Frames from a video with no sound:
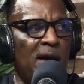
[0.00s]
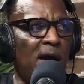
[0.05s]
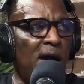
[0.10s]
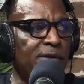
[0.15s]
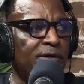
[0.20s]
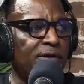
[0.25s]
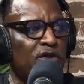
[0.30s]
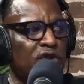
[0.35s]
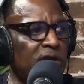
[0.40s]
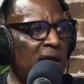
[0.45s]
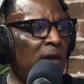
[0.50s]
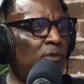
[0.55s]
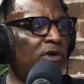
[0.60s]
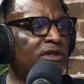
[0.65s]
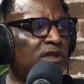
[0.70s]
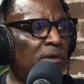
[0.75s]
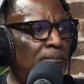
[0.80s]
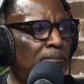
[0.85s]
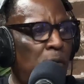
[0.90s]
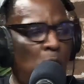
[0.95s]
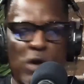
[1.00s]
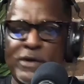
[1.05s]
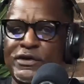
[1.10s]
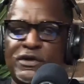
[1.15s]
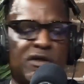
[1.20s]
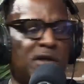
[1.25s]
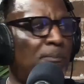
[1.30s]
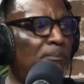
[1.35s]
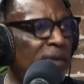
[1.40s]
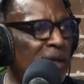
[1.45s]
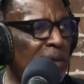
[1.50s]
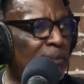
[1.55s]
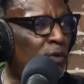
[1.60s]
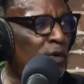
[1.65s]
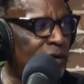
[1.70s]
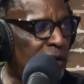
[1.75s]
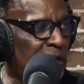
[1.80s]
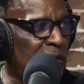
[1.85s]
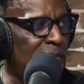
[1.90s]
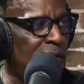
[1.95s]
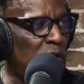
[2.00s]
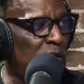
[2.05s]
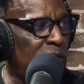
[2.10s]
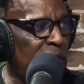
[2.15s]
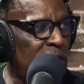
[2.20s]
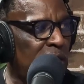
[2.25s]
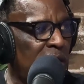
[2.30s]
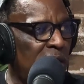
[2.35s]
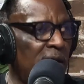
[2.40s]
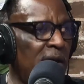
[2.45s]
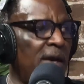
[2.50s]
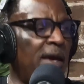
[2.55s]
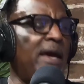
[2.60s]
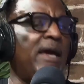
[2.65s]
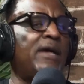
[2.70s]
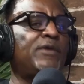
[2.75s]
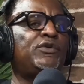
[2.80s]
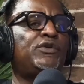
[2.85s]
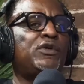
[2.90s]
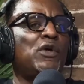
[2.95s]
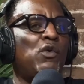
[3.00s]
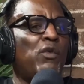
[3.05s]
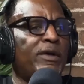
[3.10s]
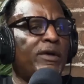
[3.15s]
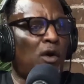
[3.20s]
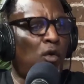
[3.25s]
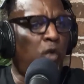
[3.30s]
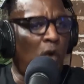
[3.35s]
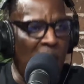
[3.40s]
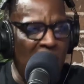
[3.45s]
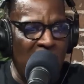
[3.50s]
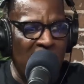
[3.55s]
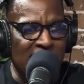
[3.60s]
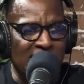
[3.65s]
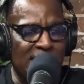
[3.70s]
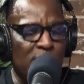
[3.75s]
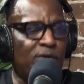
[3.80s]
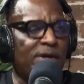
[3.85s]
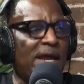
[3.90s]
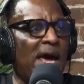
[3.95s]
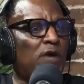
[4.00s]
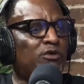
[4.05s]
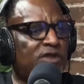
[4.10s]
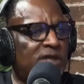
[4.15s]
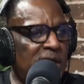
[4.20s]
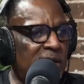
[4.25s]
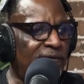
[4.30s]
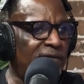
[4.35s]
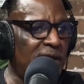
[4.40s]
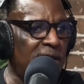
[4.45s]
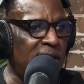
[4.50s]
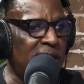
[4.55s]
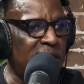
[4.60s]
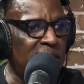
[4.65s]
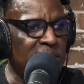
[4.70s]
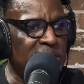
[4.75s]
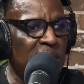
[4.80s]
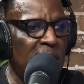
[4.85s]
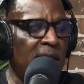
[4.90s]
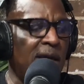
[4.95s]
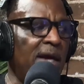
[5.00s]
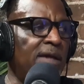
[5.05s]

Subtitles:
understand what's important to the people in the community and do it quietly without TVs,